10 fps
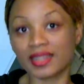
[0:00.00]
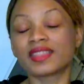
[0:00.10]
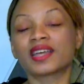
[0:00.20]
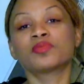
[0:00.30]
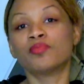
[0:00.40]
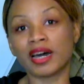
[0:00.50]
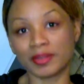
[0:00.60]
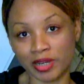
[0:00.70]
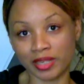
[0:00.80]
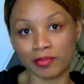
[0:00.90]
That my,
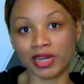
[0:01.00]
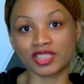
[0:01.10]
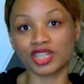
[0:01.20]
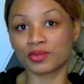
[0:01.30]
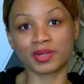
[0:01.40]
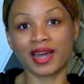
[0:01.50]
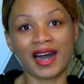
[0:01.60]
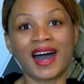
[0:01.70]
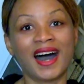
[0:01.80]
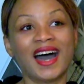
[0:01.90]
my, my children
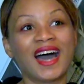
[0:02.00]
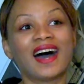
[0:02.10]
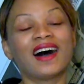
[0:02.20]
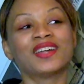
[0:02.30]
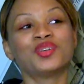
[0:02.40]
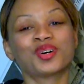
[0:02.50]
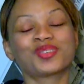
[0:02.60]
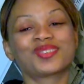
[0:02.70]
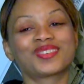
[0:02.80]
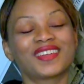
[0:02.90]
are, are
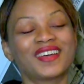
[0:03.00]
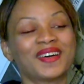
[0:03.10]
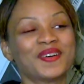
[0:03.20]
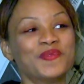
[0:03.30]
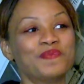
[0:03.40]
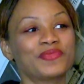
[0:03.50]
not, um,